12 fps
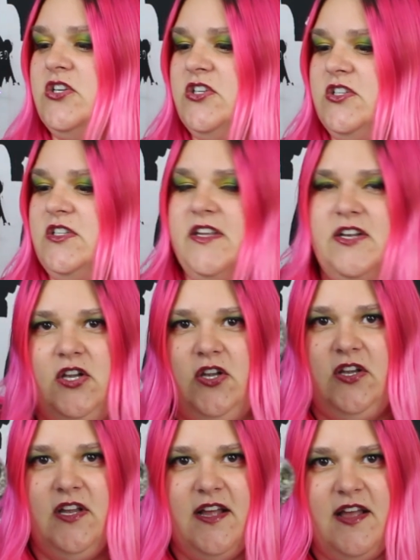her
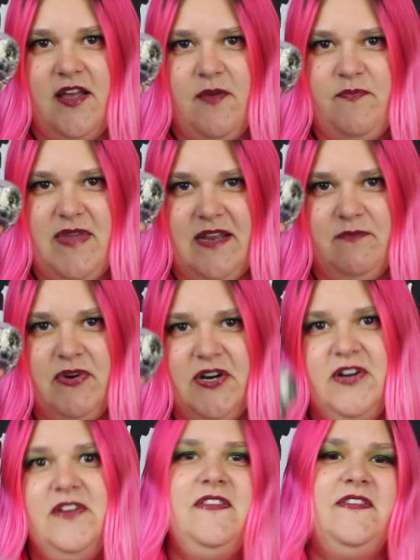little bean
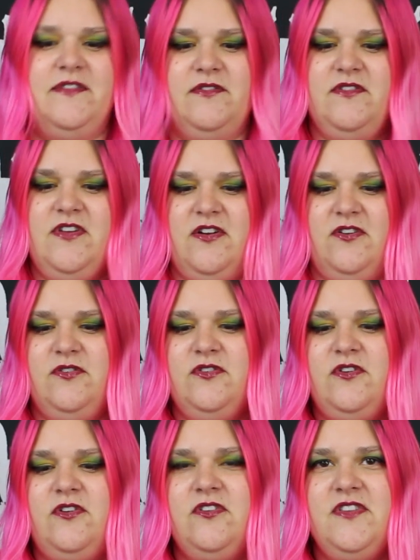birds, you know,
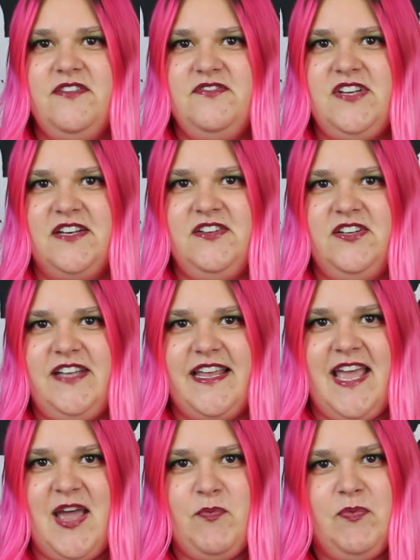hold them gentle
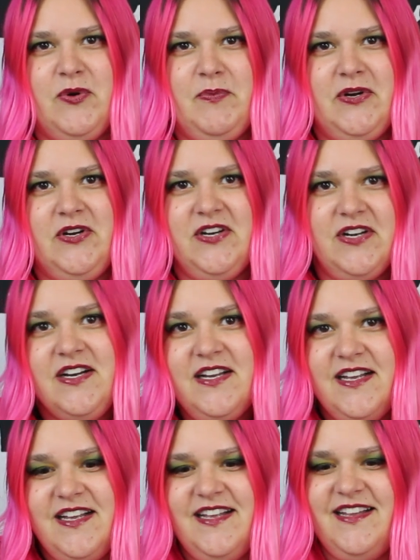like hamburger.
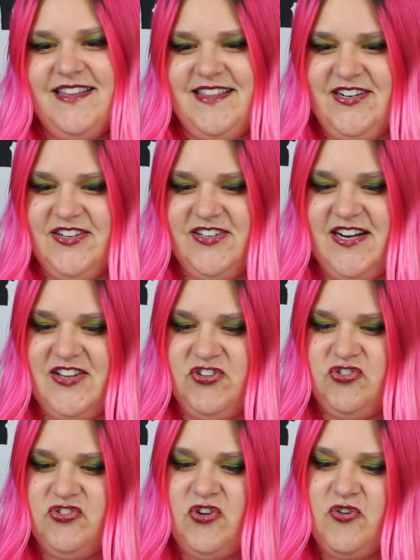They're
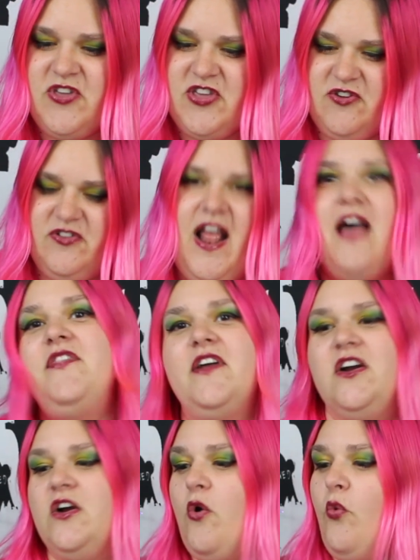so cute and
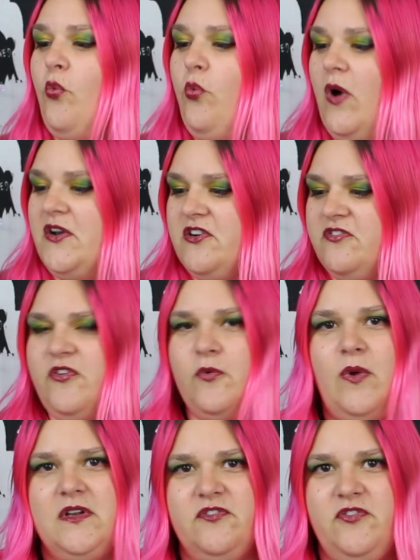they're wonderful,
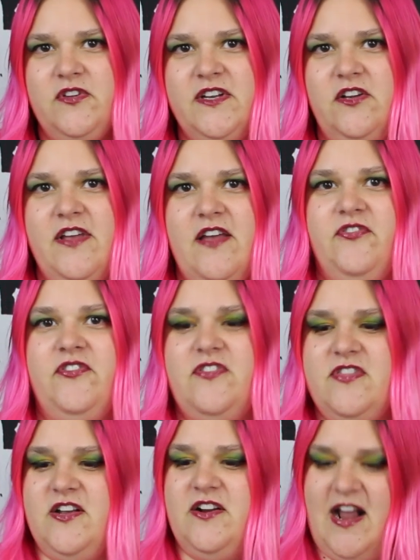wonderful little gifts.
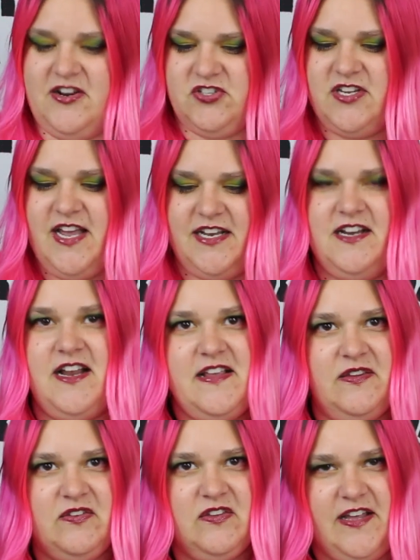They're actually kind of
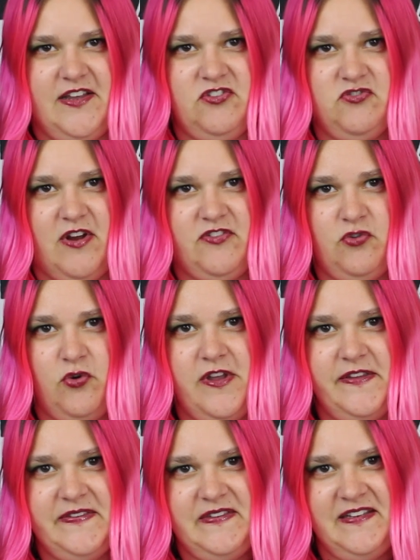nice, like stress
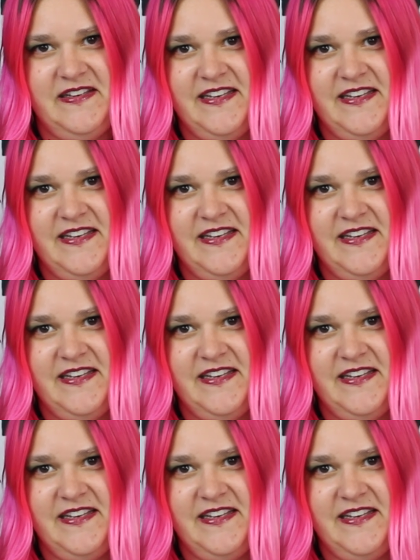toys.